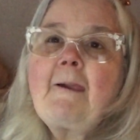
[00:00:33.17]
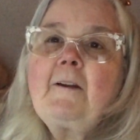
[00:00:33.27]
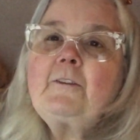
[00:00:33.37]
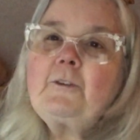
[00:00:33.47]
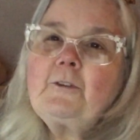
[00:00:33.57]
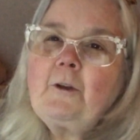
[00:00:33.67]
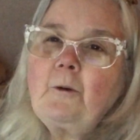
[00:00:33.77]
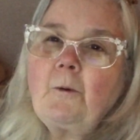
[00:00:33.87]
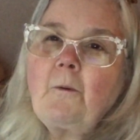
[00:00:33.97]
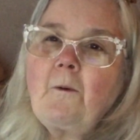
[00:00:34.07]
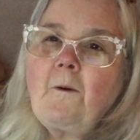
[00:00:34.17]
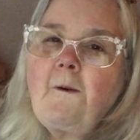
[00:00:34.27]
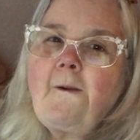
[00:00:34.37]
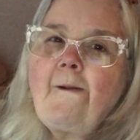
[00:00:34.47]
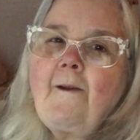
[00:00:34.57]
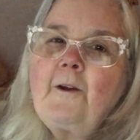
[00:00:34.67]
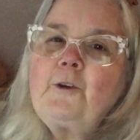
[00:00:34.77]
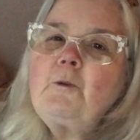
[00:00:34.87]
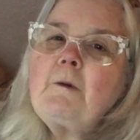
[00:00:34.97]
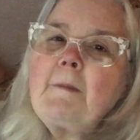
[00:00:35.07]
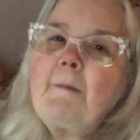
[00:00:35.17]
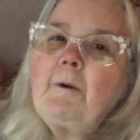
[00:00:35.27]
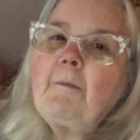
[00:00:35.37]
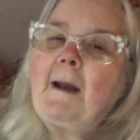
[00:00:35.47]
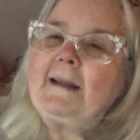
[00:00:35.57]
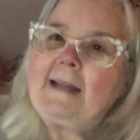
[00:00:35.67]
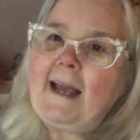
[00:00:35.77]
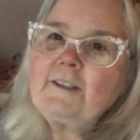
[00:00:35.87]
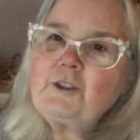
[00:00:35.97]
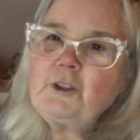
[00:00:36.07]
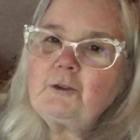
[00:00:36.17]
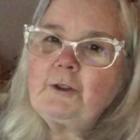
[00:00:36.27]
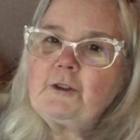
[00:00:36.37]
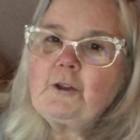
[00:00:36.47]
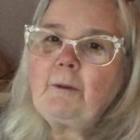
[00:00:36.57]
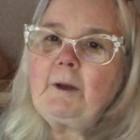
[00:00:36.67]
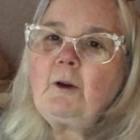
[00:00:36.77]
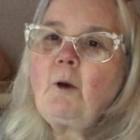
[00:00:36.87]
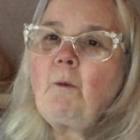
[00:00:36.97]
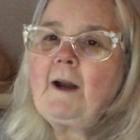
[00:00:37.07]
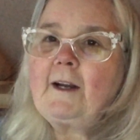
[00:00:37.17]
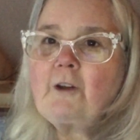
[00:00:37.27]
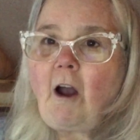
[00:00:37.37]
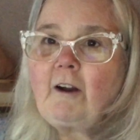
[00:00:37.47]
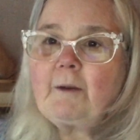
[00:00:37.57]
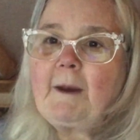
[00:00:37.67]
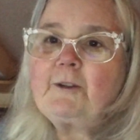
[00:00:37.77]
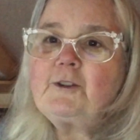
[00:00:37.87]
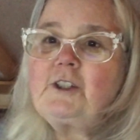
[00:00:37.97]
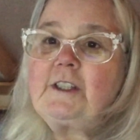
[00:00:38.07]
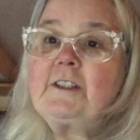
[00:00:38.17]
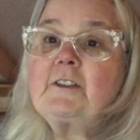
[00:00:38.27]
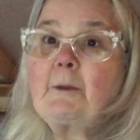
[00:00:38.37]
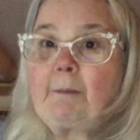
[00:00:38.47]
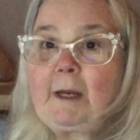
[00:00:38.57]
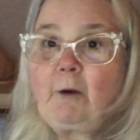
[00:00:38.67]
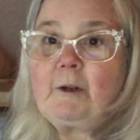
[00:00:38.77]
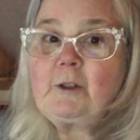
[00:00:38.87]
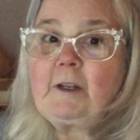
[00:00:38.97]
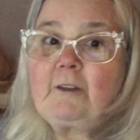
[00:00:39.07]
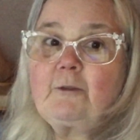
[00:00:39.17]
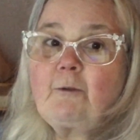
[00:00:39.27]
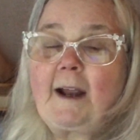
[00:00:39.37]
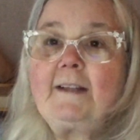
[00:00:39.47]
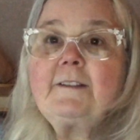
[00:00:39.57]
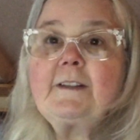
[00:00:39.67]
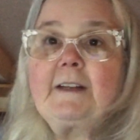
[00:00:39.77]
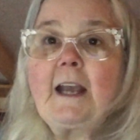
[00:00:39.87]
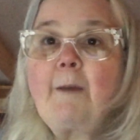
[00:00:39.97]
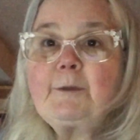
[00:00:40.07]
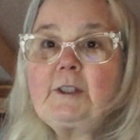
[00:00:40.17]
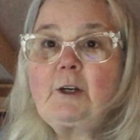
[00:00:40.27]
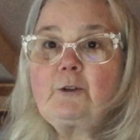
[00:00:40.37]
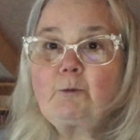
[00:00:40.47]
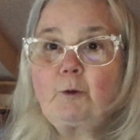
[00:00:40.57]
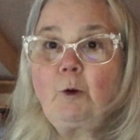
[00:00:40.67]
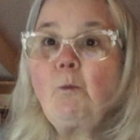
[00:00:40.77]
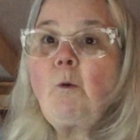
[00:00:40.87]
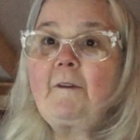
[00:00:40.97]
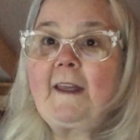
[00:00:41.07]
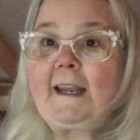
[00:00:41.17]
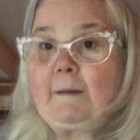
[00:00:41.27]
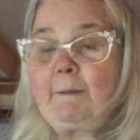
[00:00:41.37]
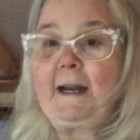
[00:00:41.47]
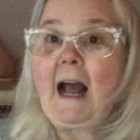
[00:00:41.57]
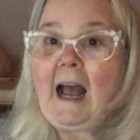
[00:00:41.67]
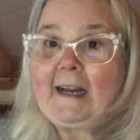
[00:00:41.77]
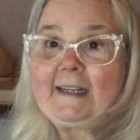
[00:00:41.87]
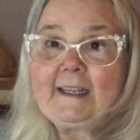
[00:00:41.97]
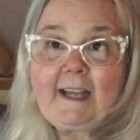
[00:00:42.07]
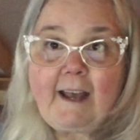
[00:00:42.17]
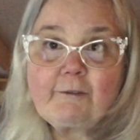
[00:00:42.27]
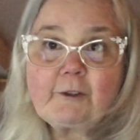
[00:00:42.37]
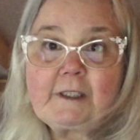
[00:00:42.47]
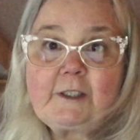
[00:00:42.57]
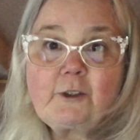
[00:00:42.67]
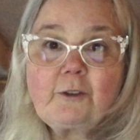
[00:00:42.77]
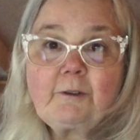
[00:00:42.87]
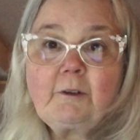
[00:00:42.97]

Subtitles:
So, do you remember my last children's sermon when I talked about Jesus appearing to his friends in the upstairs room where they had been hiding after Easter?